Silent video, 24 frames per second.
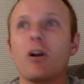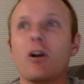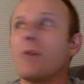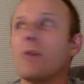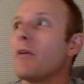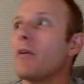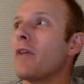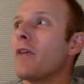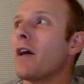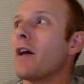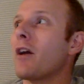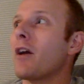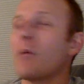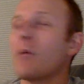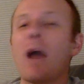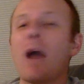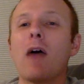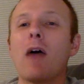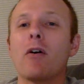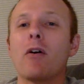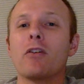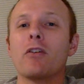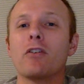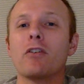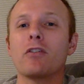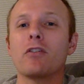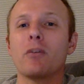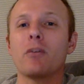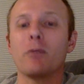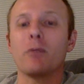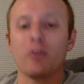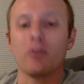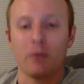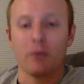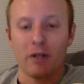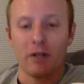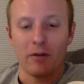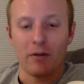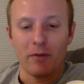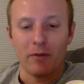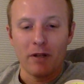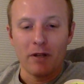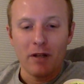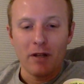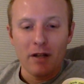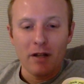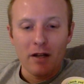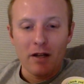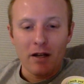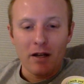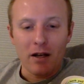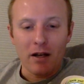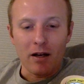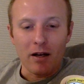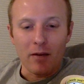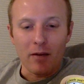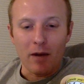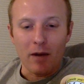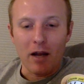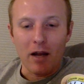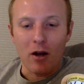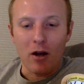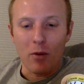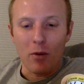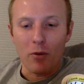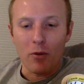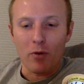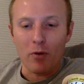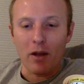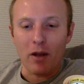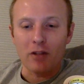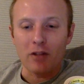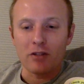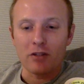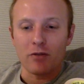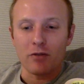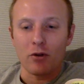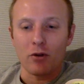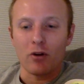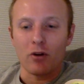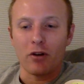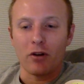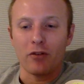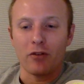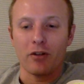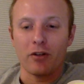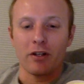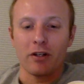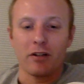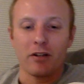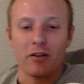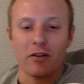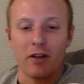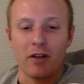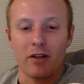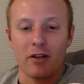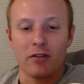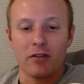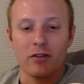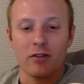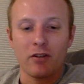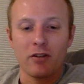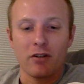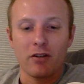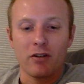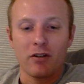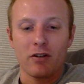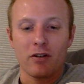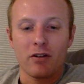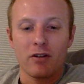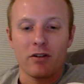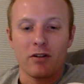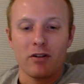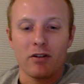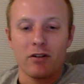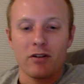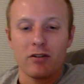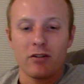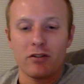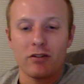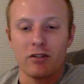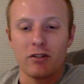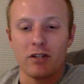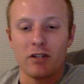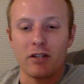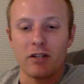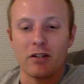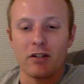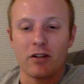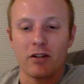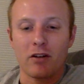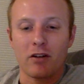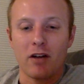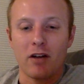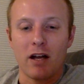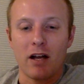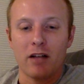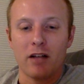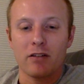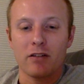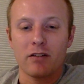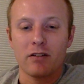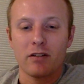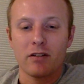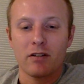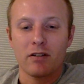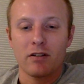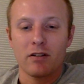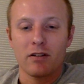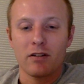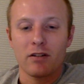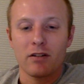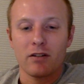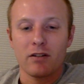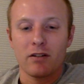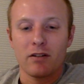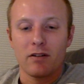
Oh, sorry about that. Our power just almost went out. Um, I hope the rest of you are listening to this, she said to the class.